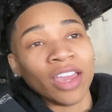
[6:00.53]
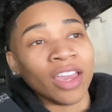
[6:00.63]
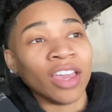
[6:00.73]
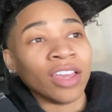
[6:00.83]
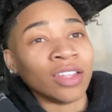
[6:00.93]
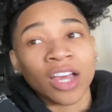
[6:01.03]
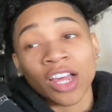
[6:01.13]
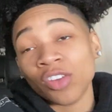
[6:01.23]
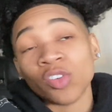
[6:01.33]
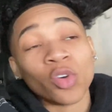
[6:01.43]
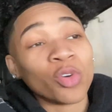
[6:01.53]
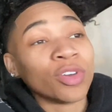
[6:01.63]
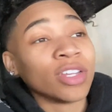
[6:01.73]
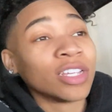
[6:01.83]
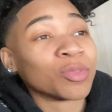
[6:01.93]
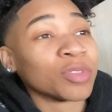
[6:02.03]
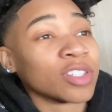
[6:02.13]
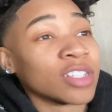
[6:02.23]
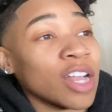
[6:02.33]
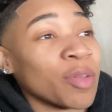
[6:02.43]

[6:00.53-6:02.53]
and i don't know who it is but it's not